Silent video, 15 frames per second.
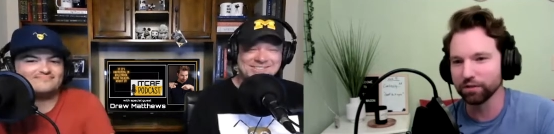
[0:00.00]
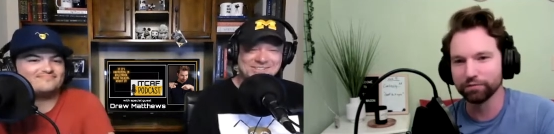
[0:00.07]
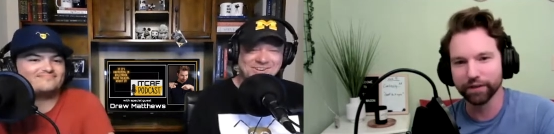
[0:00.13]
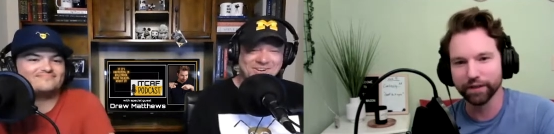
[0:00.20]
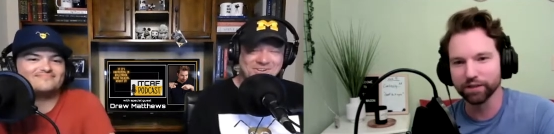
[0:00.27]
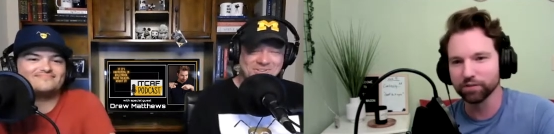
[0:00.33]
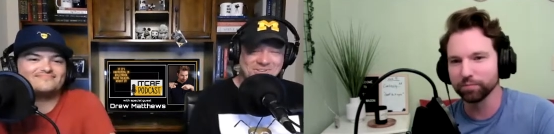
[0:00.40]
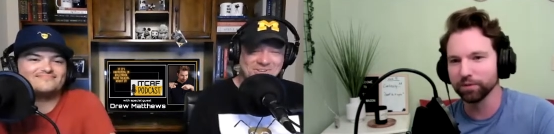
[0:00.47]
Speaker 1: on. It's
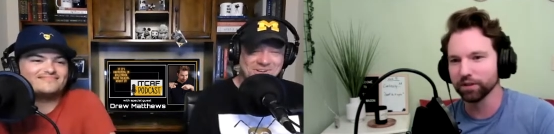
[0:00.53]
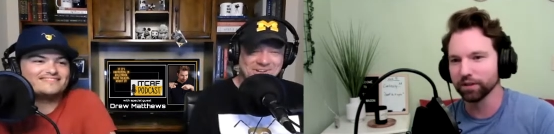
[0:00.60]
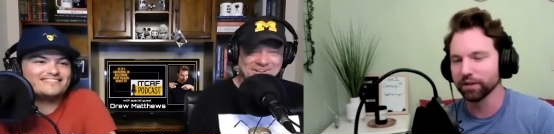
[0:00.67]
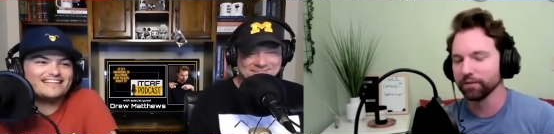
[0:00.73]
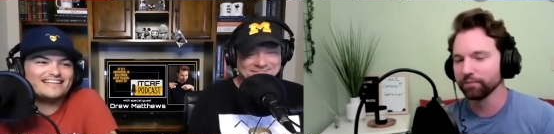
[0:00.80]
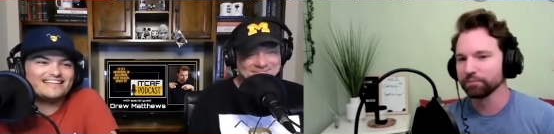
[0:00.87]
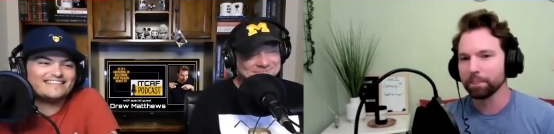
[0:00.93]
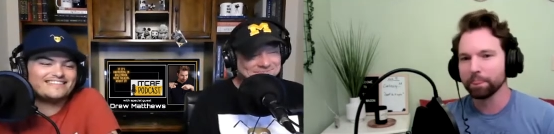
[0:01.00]
all Facebook.
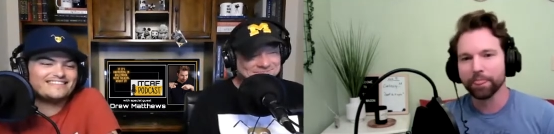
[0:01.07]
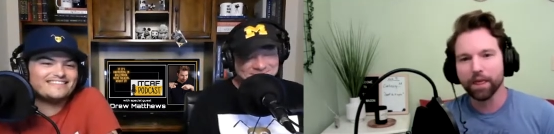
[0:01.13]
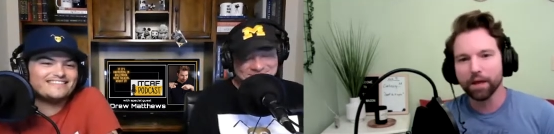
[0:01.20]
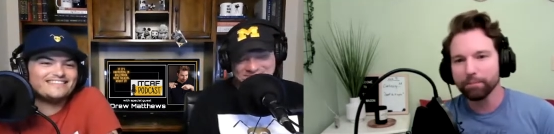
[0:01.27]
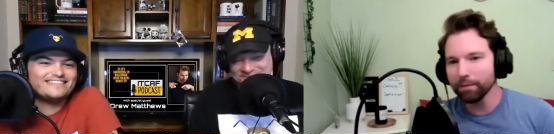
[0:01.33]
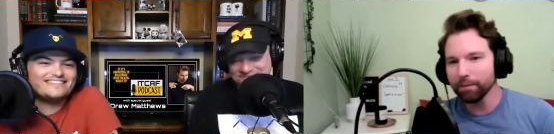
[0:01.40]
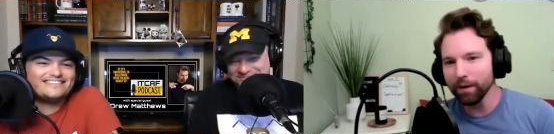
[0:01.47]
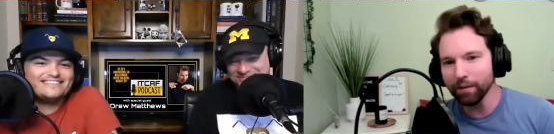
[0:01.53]
good.
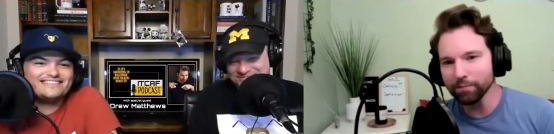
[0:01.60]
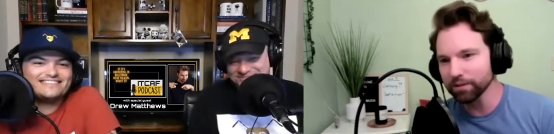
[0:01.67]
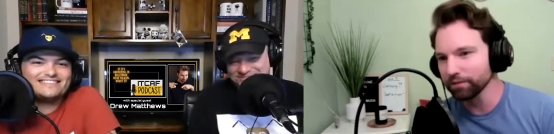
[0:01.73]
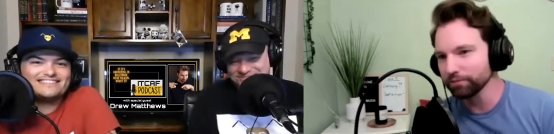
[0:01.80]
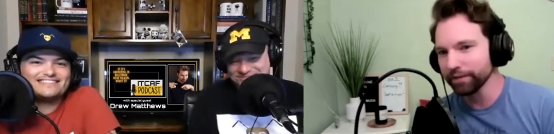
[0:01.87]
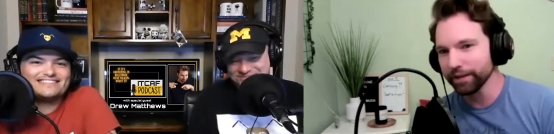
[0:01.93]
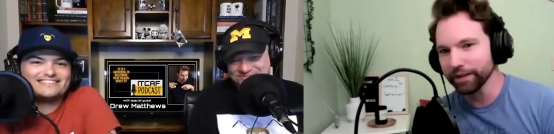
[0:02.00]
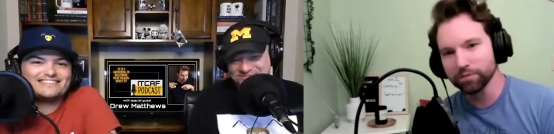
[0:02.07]
My mom's
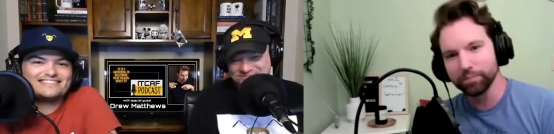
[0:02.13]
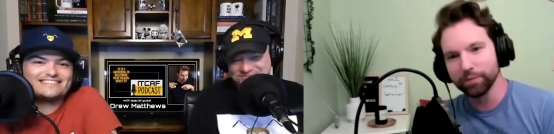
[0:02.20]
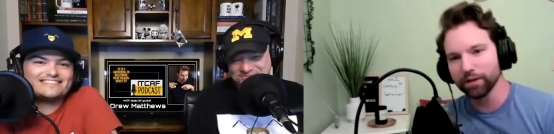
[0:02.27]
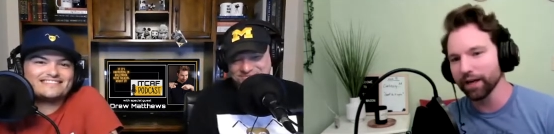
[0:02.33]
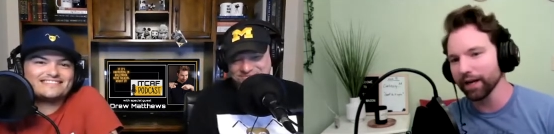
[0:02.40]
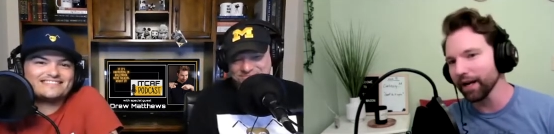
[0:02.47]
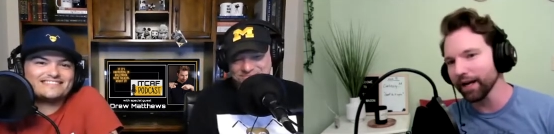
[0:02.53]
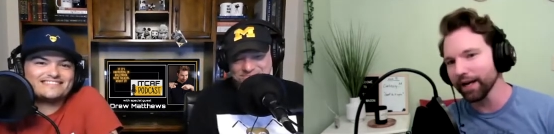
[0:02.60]
on
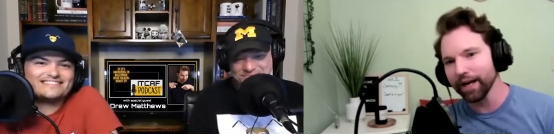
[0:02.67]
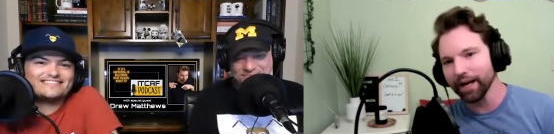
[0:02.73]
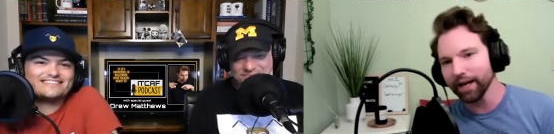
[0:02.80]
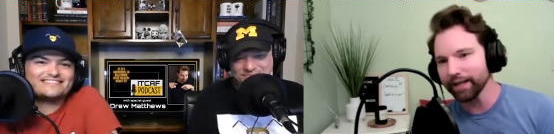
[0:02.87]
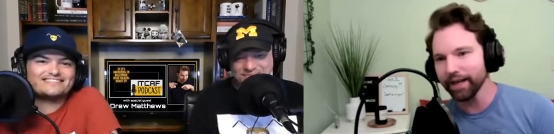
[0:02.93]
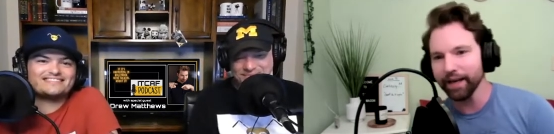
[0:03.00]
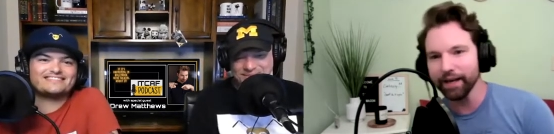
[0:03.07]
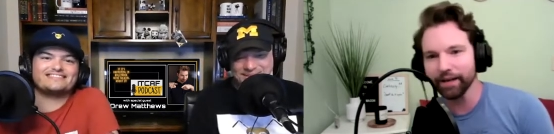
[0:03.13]
Facebook, and I and I
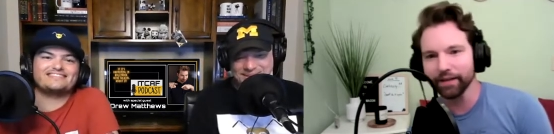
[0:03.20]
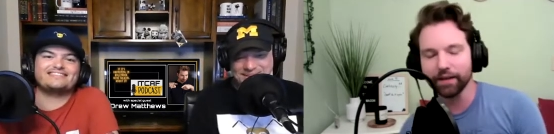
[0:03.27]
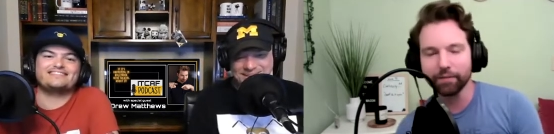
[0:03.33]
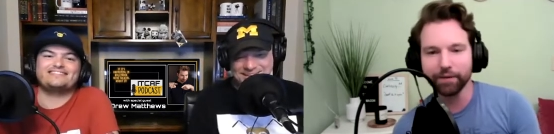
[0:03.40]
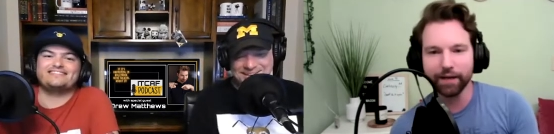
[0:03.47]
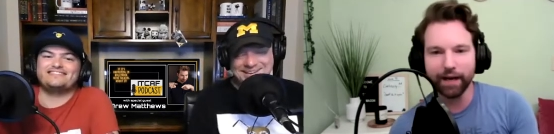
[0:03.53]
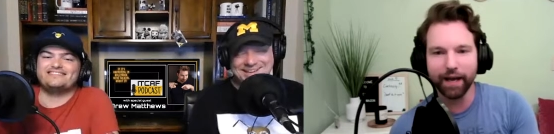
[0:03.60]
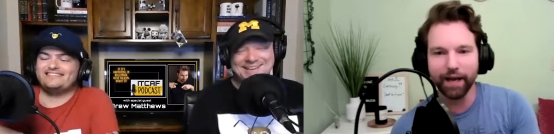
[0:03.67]
can't.
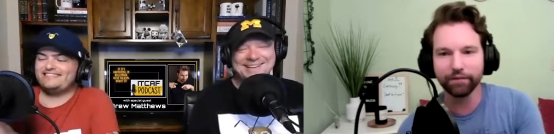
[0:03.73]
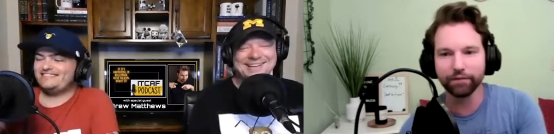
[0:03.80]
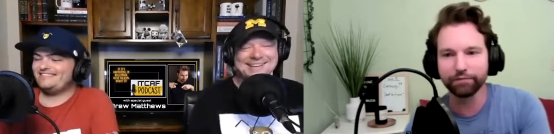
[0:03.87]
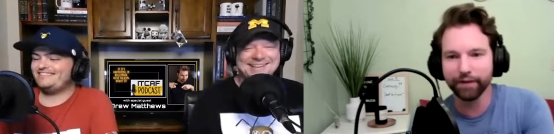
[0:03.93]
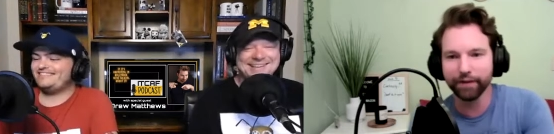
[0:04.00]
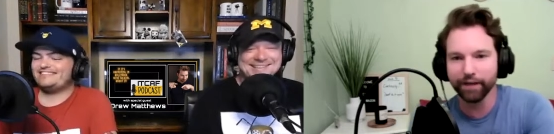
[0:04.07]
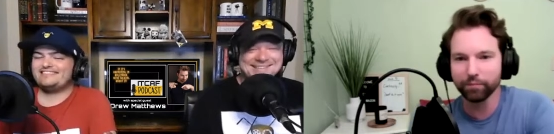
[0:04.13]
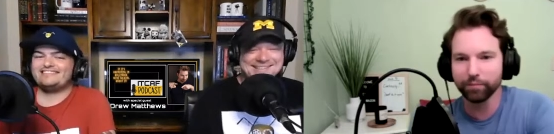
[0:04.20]
I mean, I have a
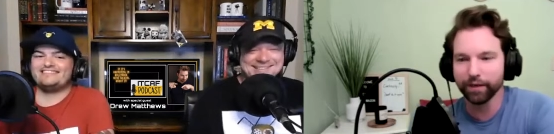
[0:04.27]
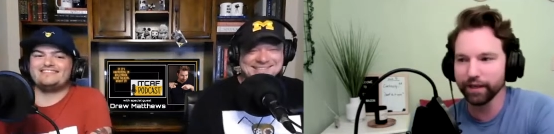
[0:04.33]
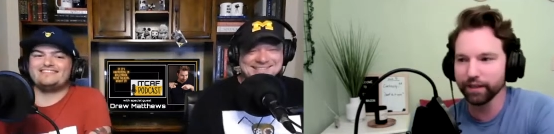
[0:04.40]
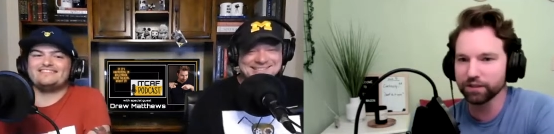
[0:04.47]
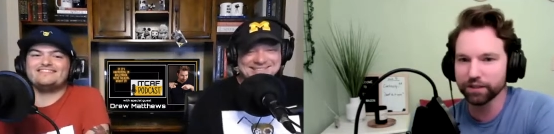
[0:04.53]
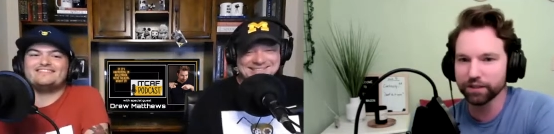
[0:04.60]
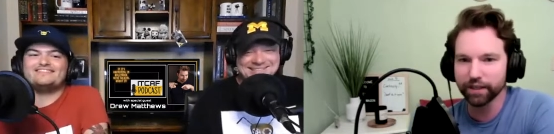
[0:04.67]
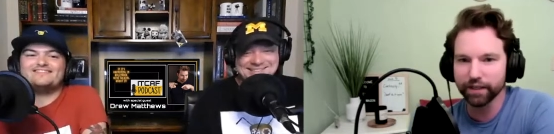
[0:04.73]
fan
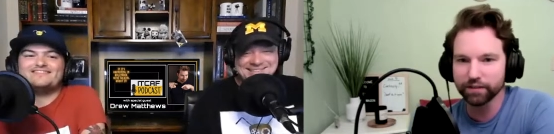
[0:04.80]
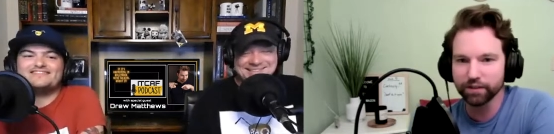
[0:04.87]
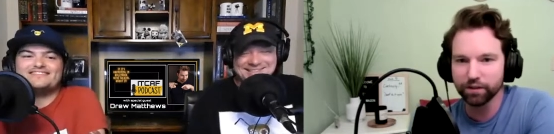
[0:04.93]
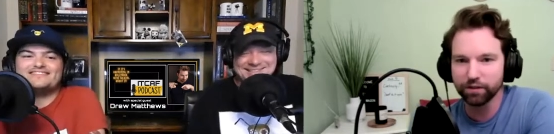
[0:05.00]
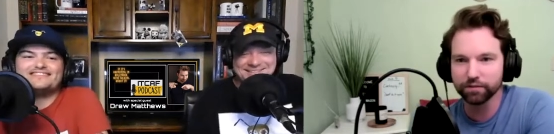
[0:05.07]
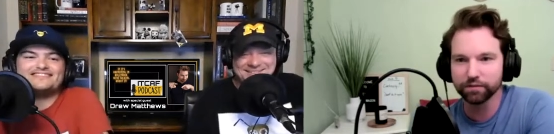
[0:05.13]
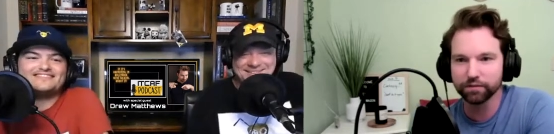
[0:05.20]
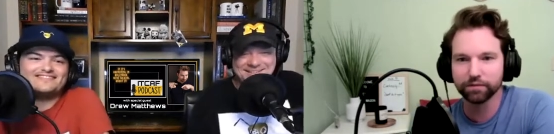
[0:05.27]
page that I
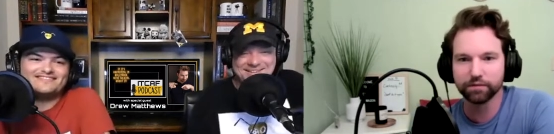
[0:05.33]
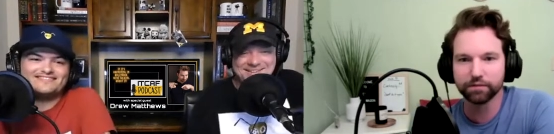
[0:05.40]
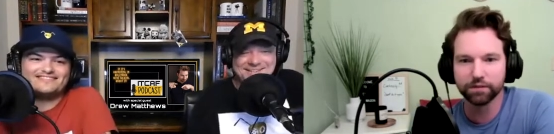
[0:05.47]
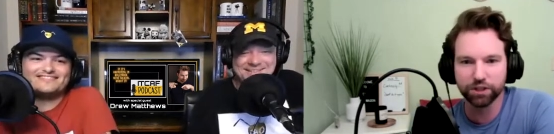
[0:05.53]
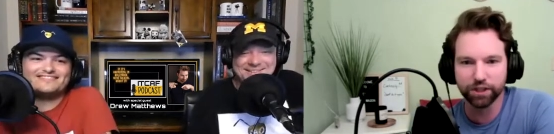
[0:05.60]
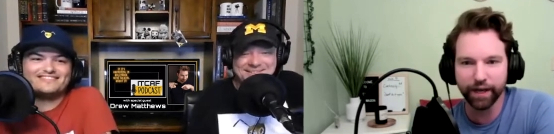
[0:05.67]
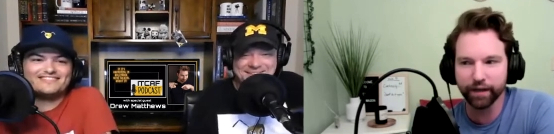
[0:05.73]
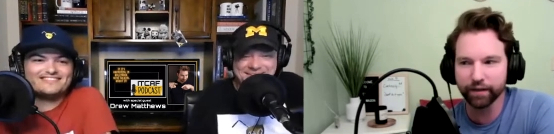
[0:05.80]
don't
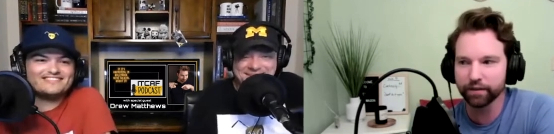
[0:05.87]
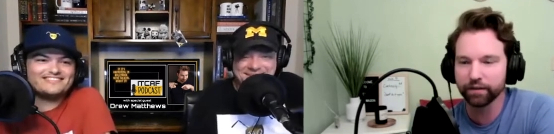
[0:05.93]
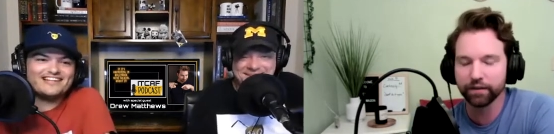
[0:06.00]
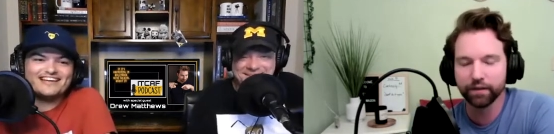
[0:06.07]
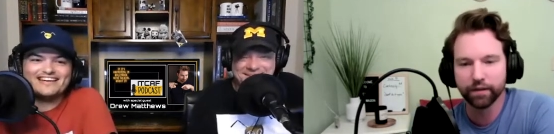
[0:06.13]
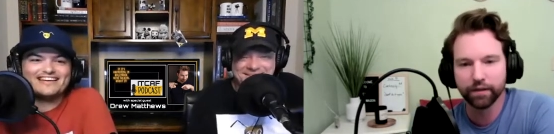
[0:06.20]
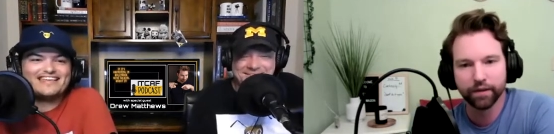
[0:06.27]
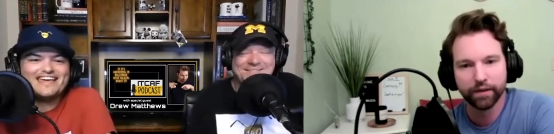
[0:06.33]
check.
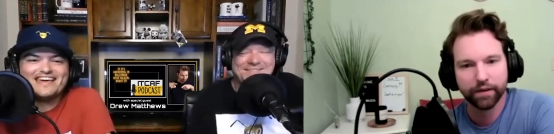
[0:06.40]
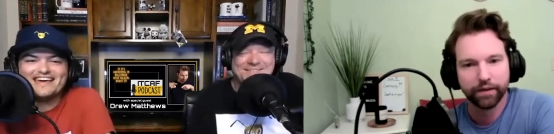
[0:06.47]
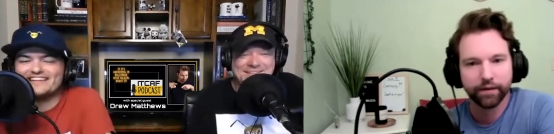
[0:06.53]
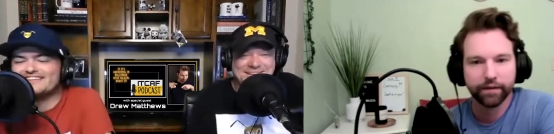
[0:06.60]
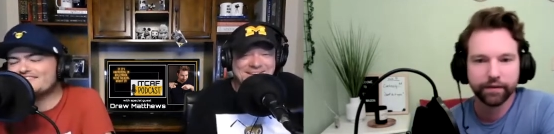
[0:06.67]
Like, yeah,